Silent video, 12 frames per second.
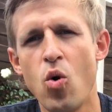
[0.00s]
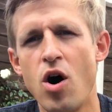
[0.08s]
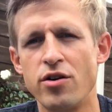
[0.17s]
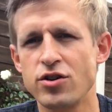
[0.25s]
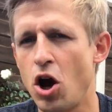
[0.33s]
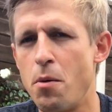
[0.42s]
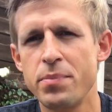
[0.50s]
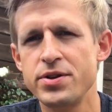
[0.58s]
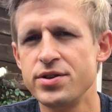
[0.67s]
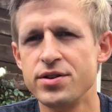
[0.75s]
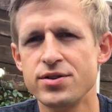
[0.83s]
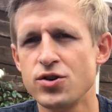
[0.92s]
one,
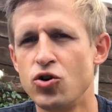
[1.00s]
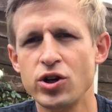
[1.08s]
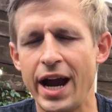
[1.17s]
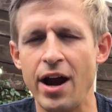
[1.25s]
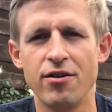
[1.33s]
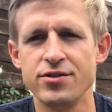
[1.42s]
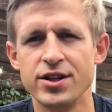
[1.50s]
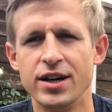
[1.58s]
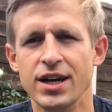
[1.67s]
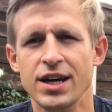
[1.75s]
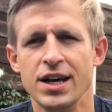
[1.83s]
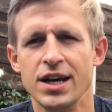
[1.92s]
competence or character,